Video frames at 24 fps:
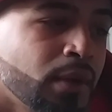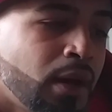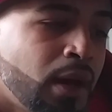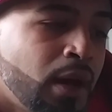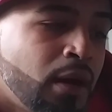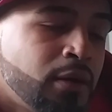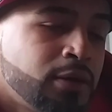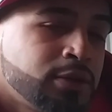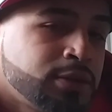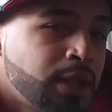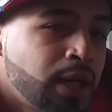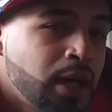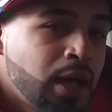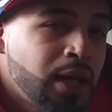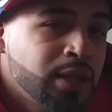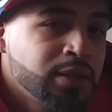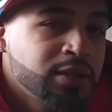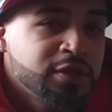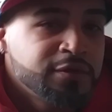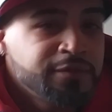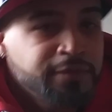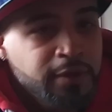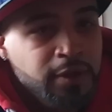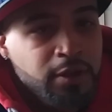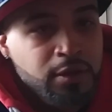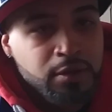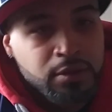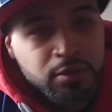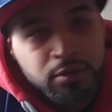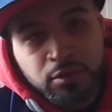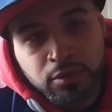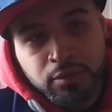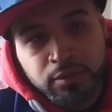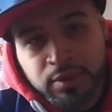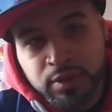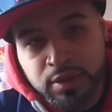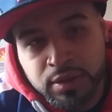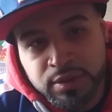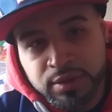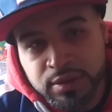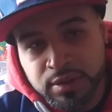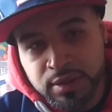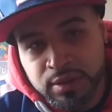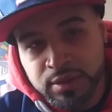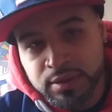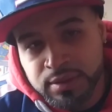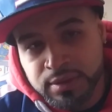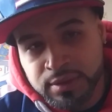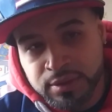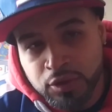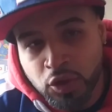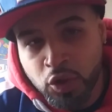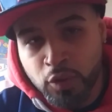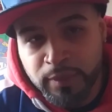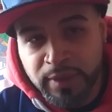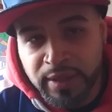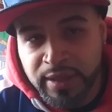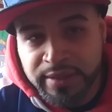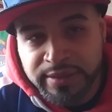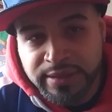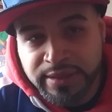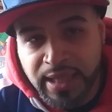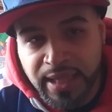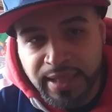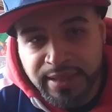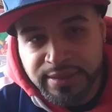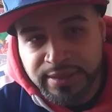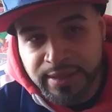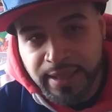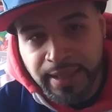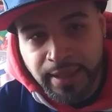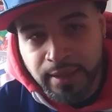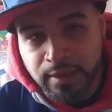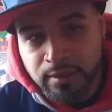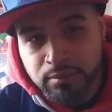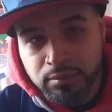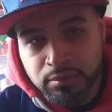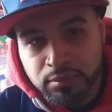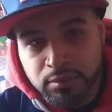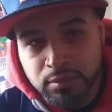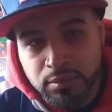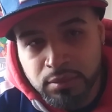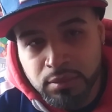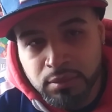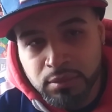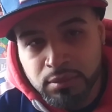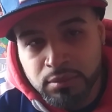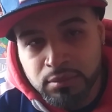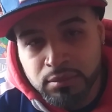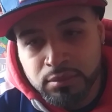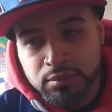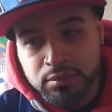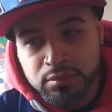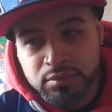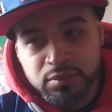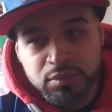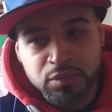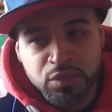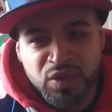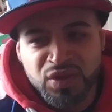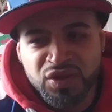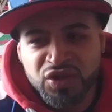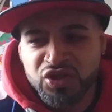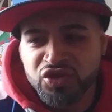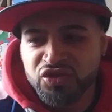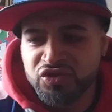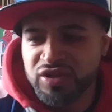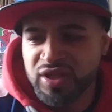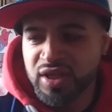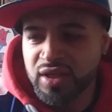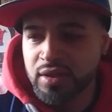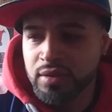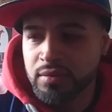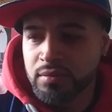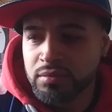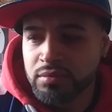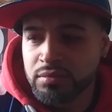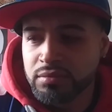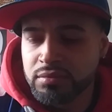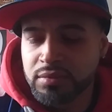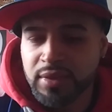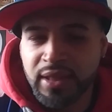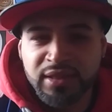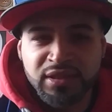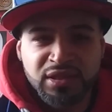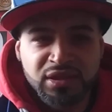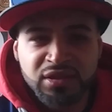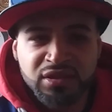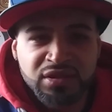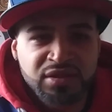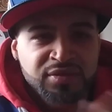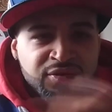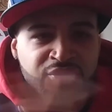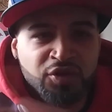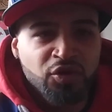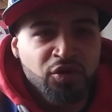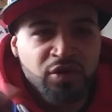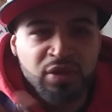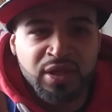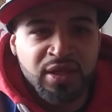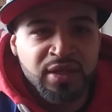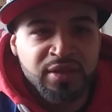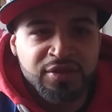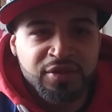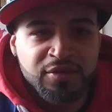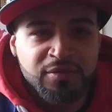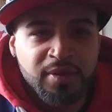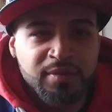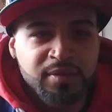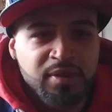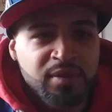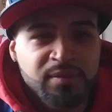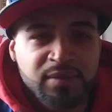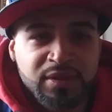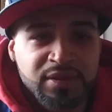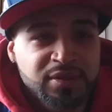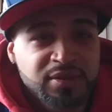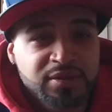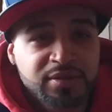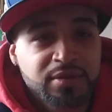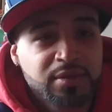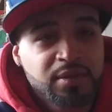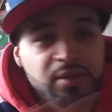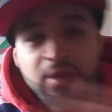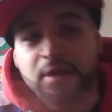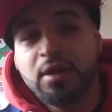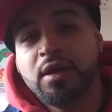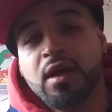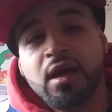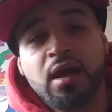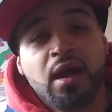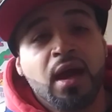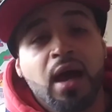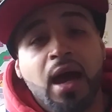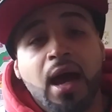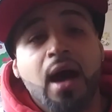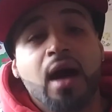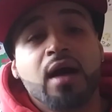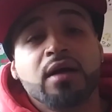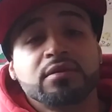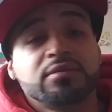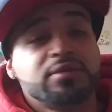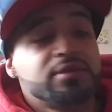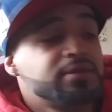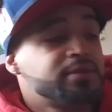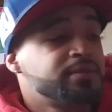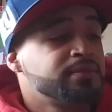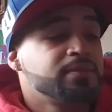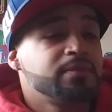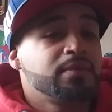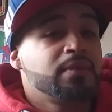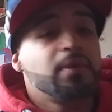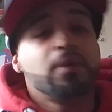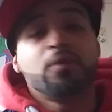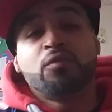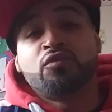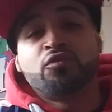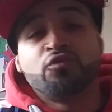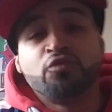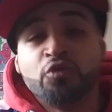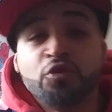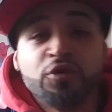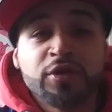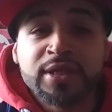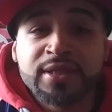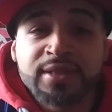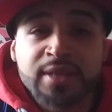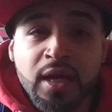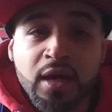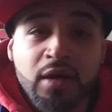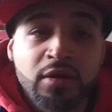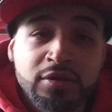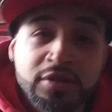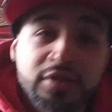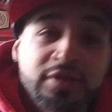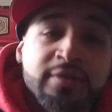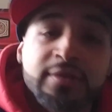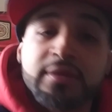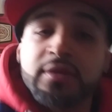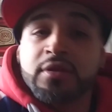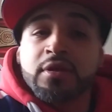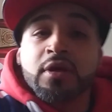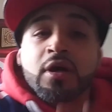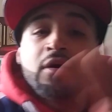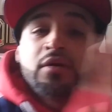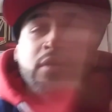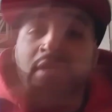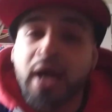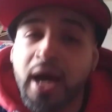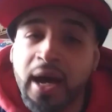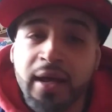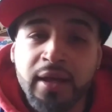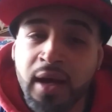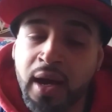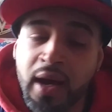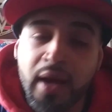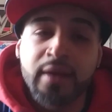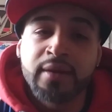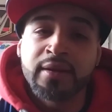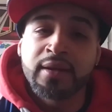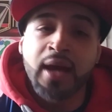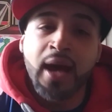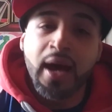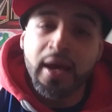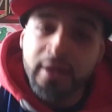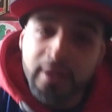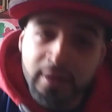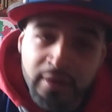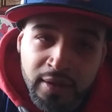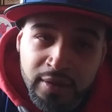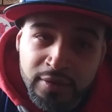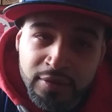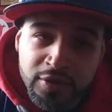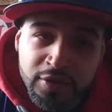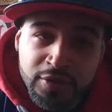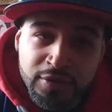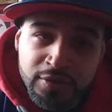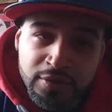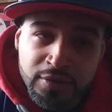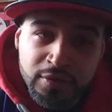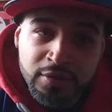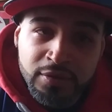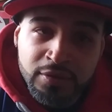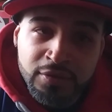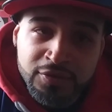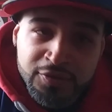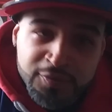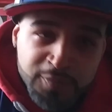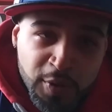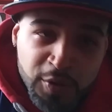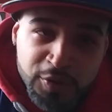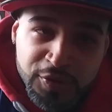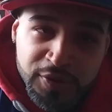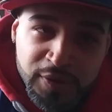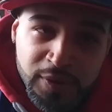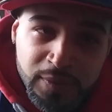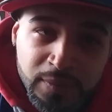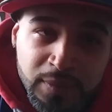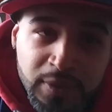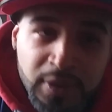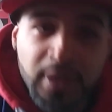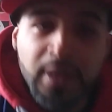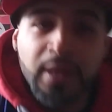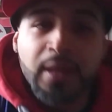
I was like, I just figured, you know, because he told me his last name. When did you see him? Like, she just totally interrupted me. Just rude as hell. Just, yo, and how the hell you spoke to him?